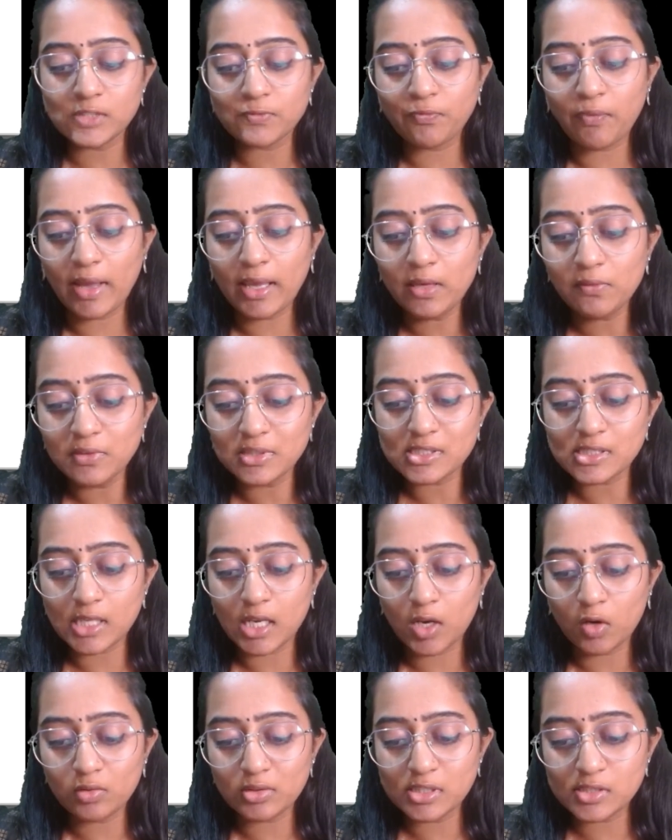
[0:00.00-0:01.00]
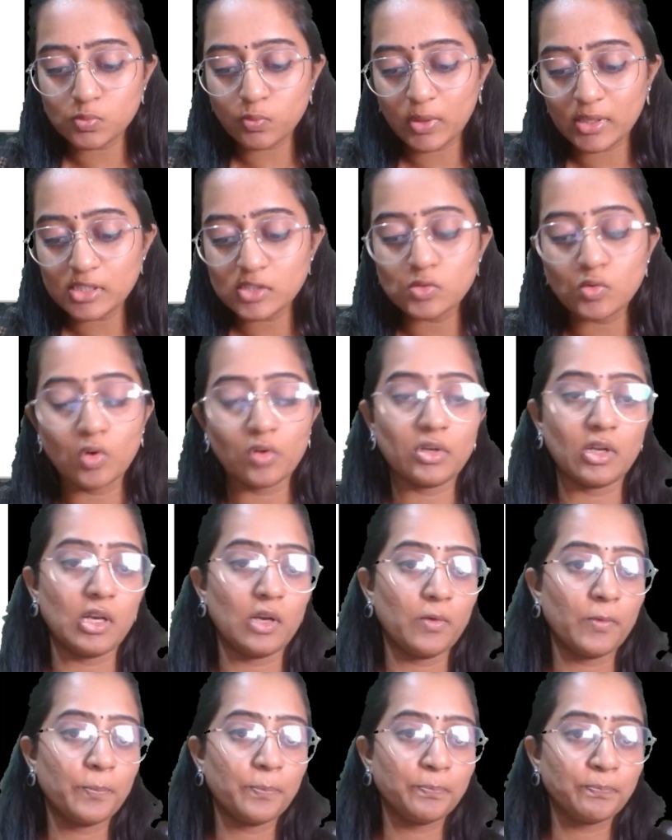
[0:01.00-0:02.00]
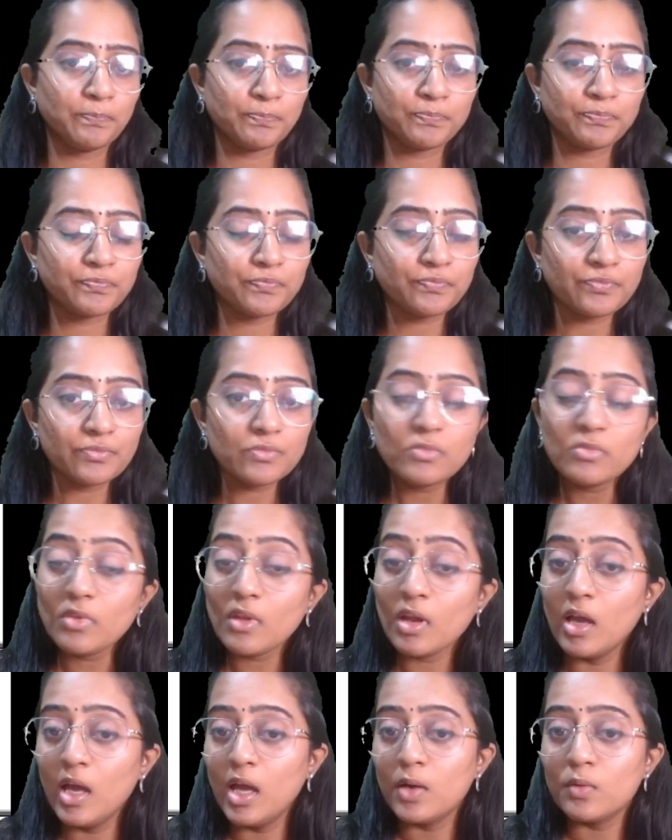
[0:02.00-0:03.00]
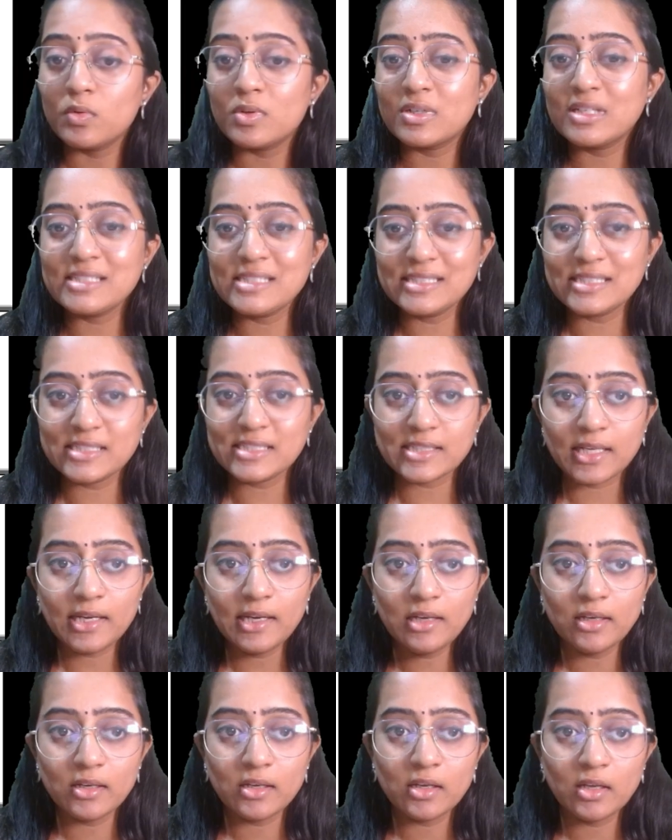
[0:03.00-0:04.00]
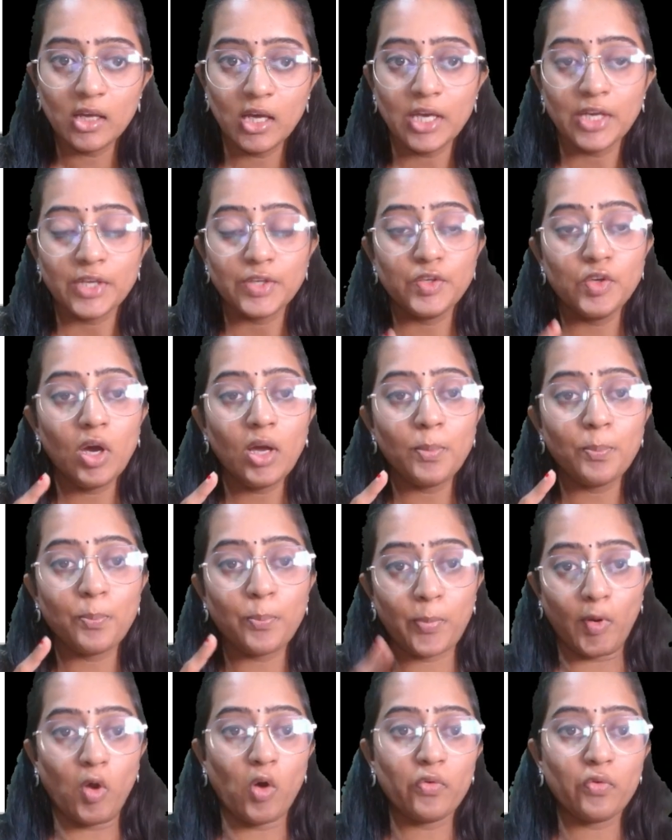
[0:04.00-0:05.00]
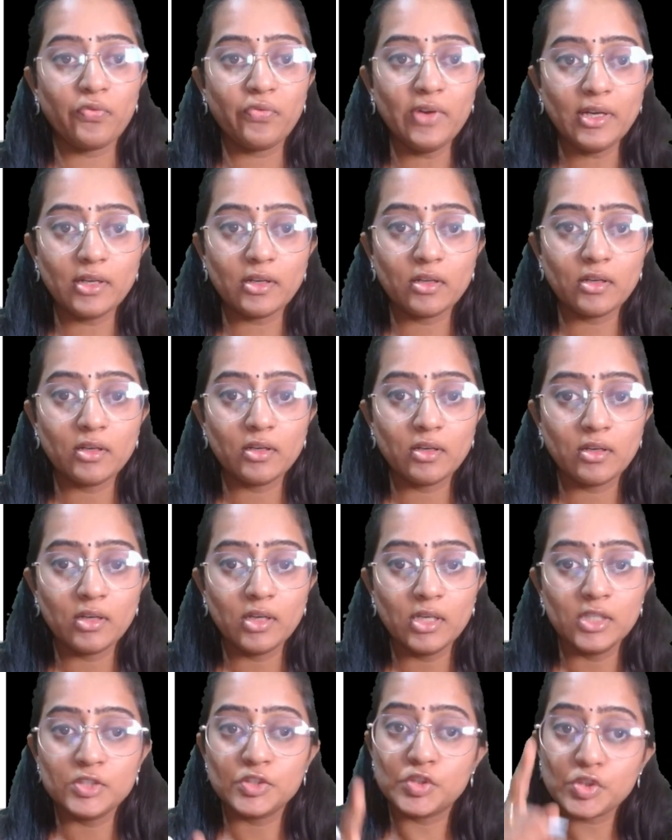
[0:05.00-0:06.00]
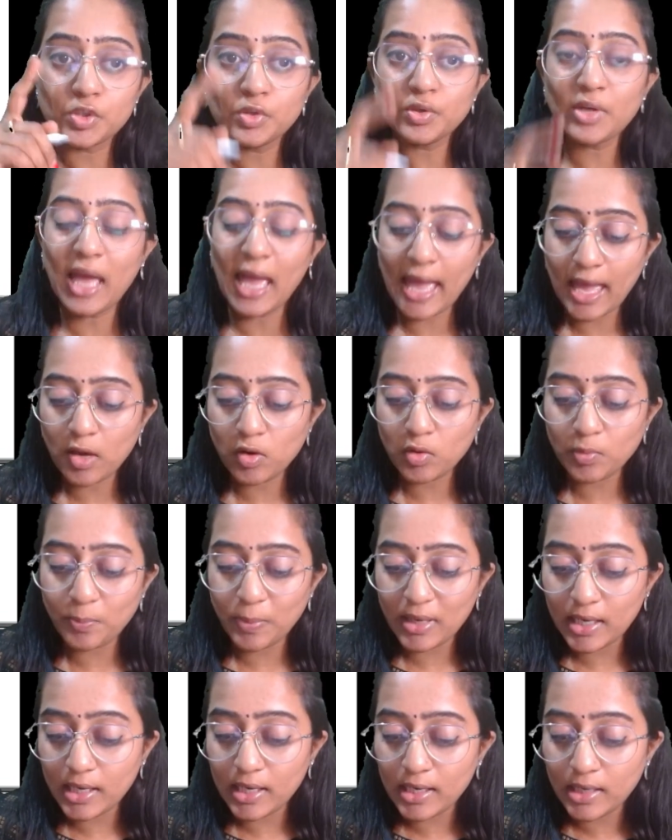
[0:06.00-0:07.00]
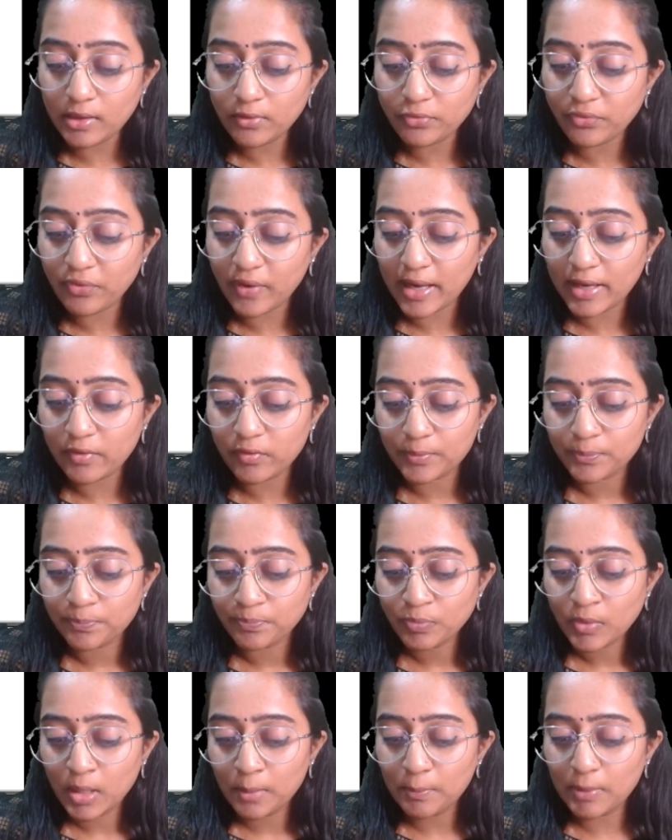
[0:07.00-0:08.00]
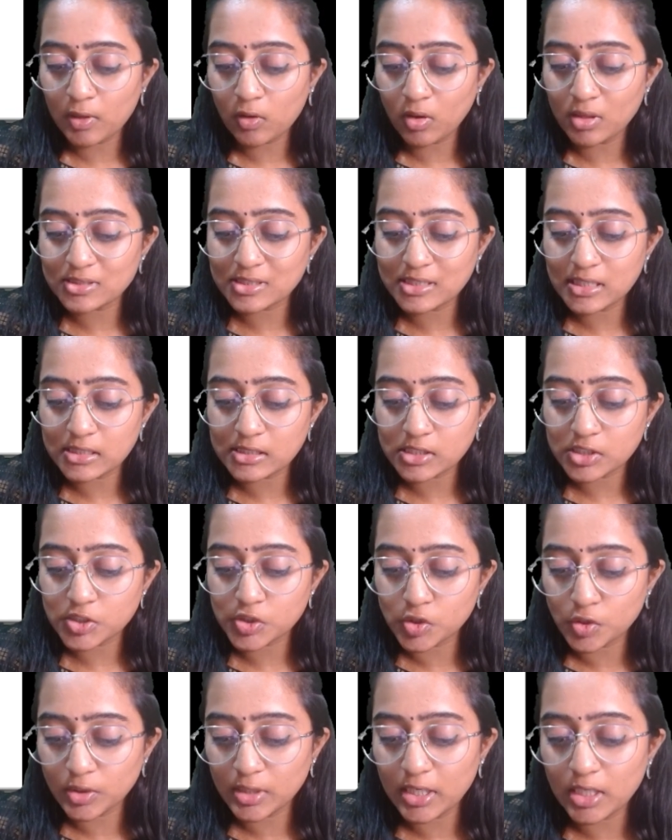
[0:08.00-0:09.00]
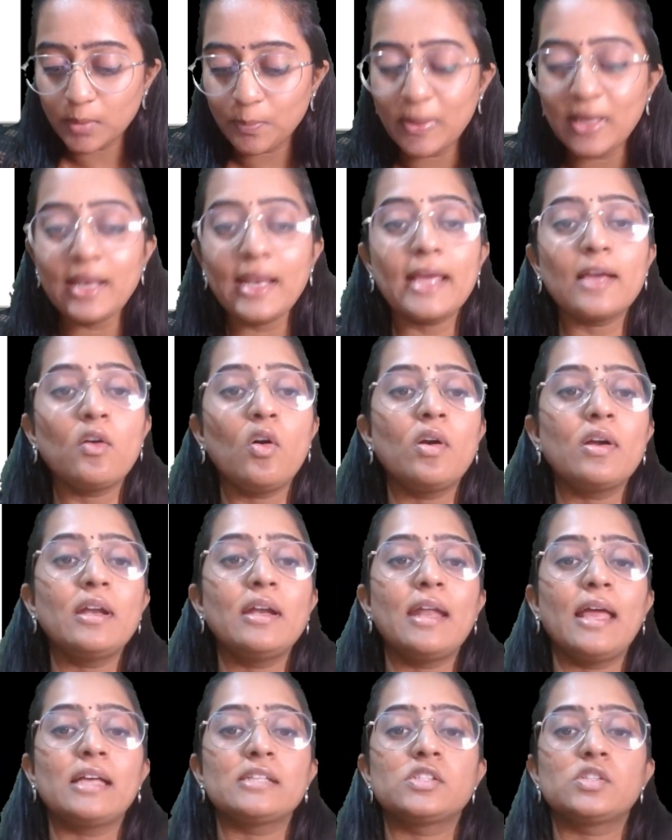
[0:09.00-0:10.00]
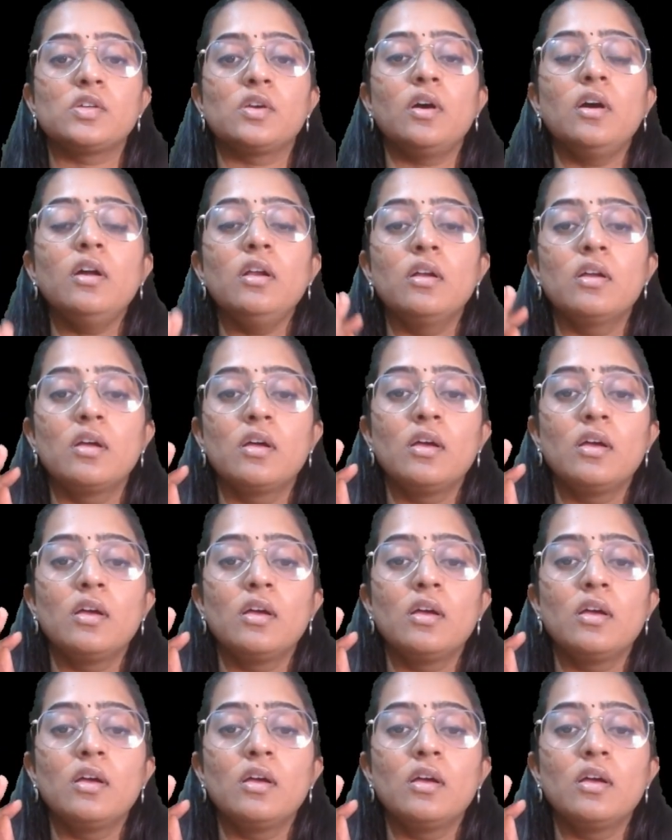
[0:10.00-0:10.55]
this 5 is allowed, this 1 is not allowed. What does it state? Your profit should have been 5 because this shouldn't be recorded as your